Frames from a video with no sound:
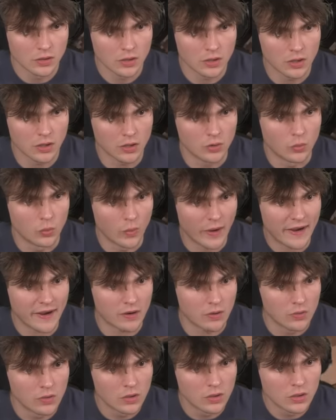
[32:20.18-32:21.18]
Oh,
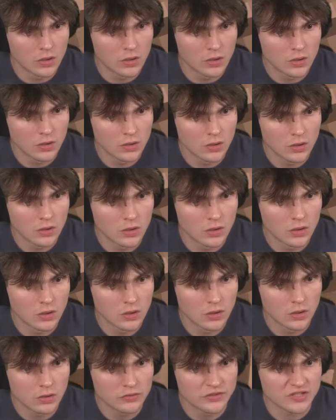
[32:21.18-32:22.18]
wow.
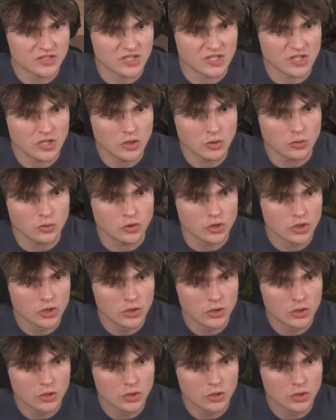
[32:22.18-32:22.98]
This is huge.